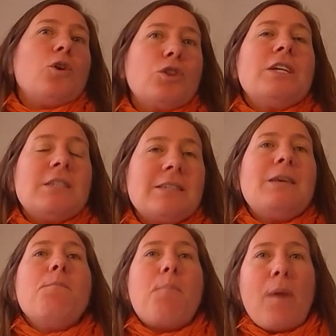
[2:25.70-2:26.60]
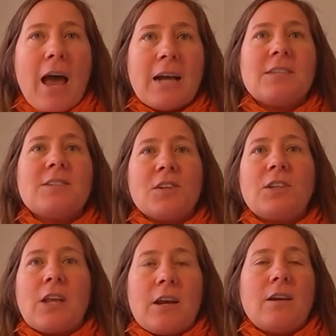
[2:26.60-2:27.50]
this implies
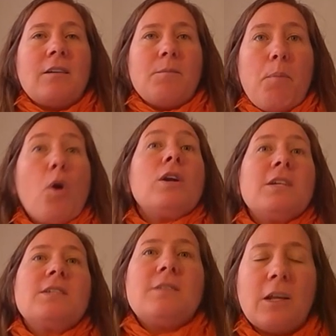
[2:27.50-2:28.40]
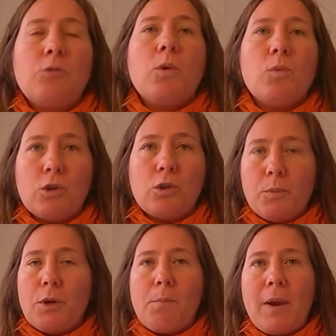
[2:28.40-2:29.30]
certain policies that we want to
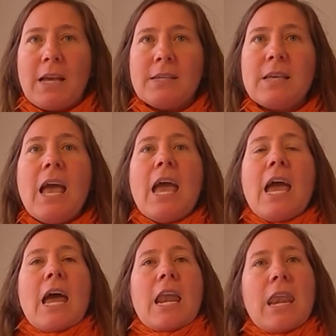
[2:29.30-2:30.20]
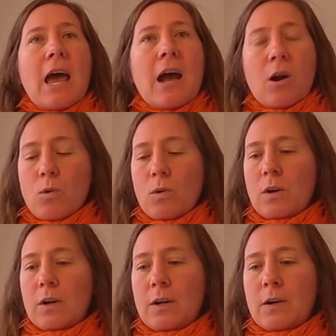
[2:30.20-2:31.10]
put in place. Now,
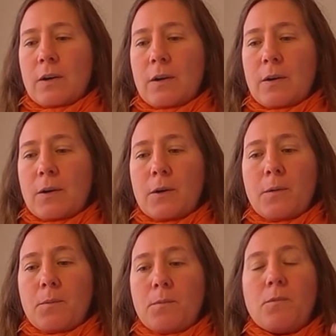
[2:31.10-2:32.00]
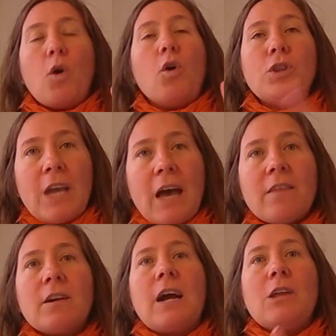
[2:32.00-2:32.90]
on the
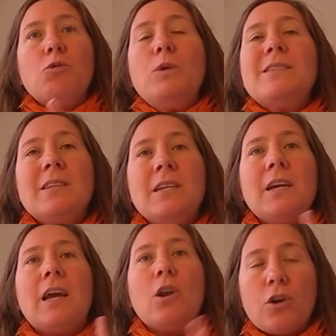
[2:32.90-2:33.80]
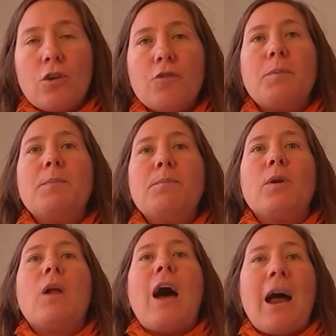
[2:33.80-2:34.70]
other hand, we see a lot of
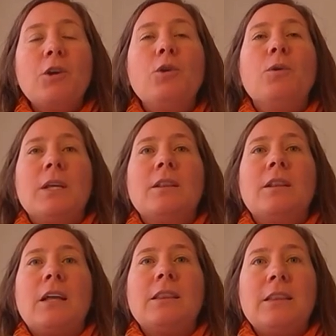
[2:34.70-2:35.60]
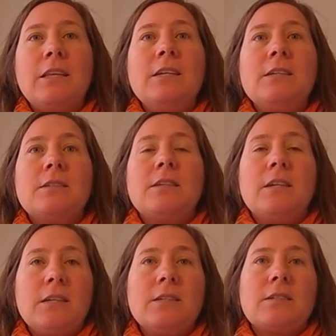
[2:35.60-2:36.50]
people arguing that this
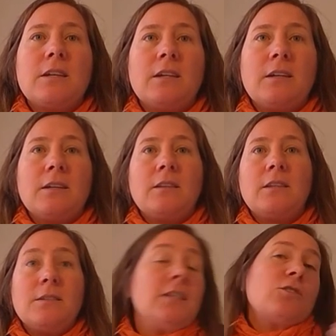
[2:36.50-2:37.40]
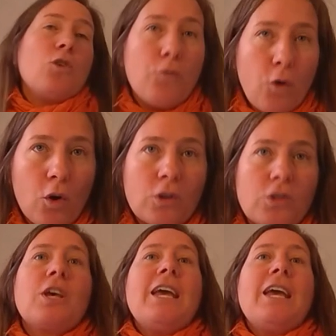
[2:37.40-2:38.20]
is of course